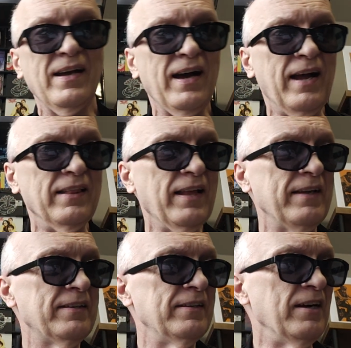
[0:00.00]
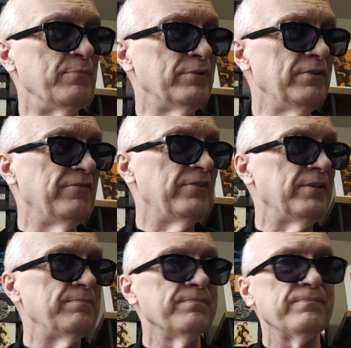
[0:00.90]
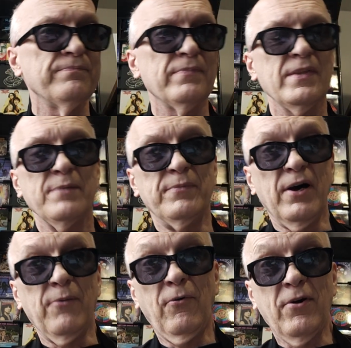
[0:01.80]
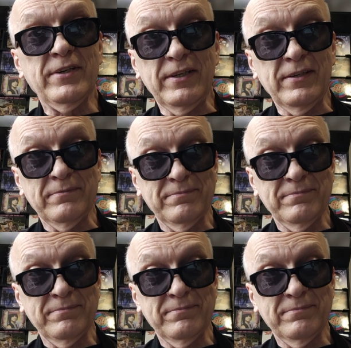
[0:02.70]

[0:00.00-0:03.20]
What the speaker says: I like it, I approve of it, but I'm warning you.